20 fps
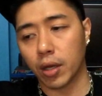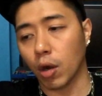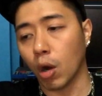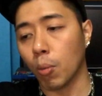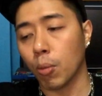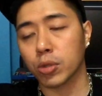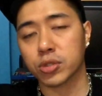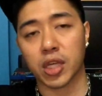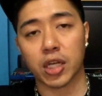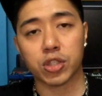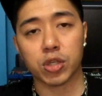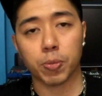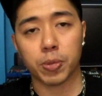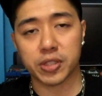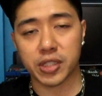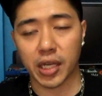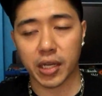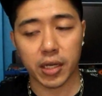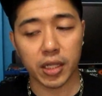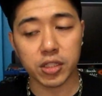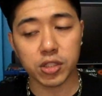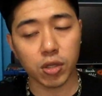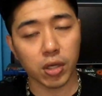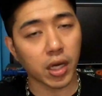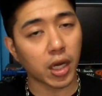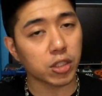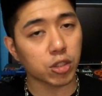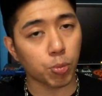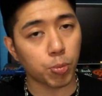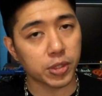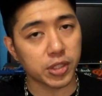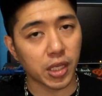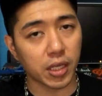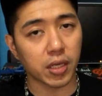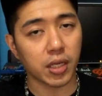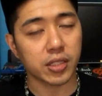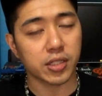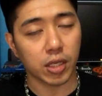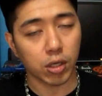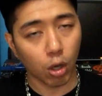almost 100%, it's not
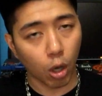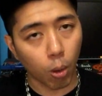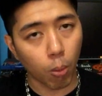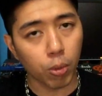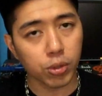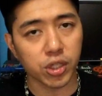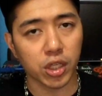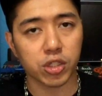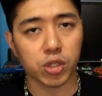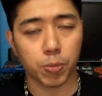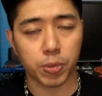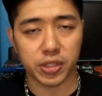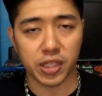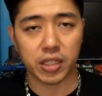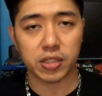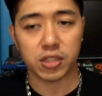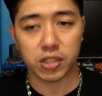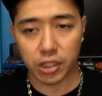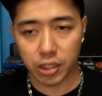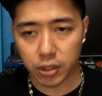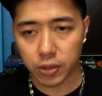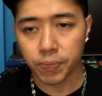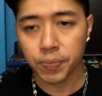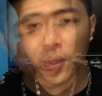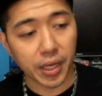100%, it's an almost 100% seal,